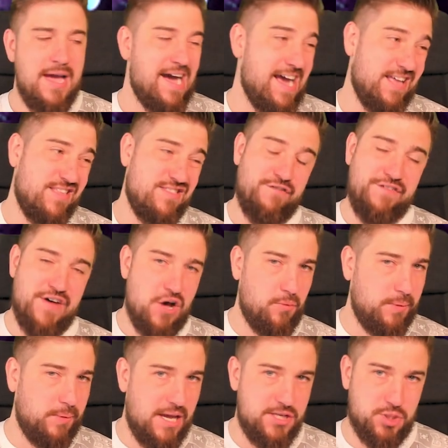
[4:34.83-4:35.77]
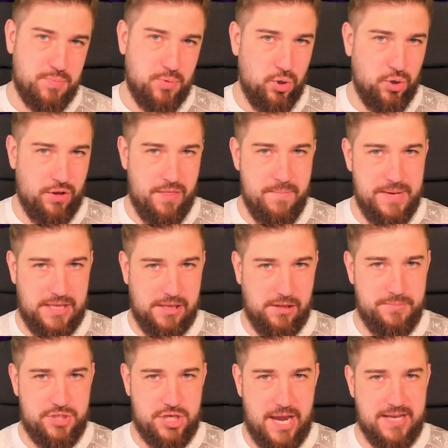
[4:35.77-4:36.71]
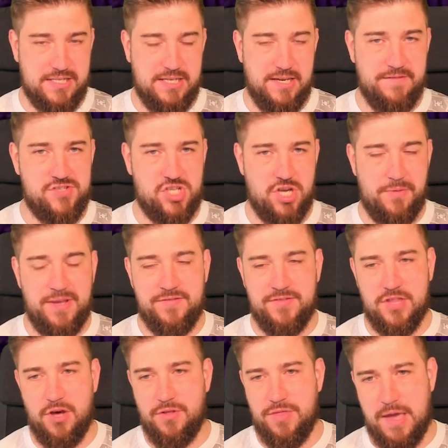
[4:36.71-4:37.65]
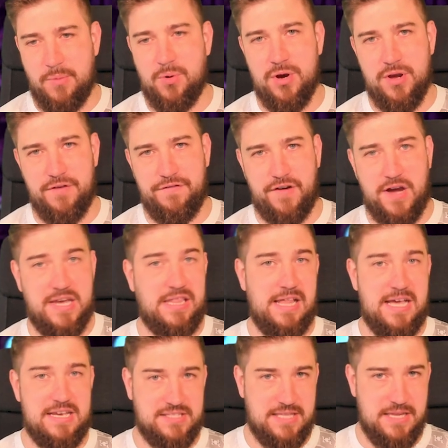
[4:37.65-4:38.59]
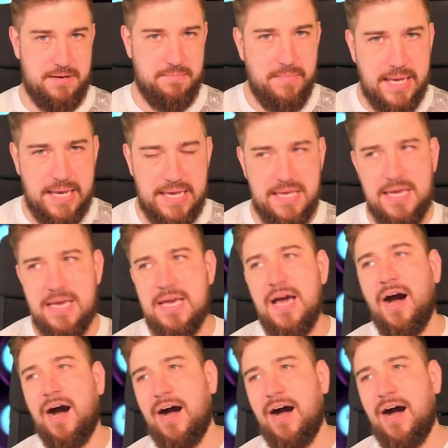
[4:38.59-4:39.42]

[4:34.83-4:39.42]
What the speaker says: I had the Foul Blight spawn on the middle objective, so even though they were fight lasting me,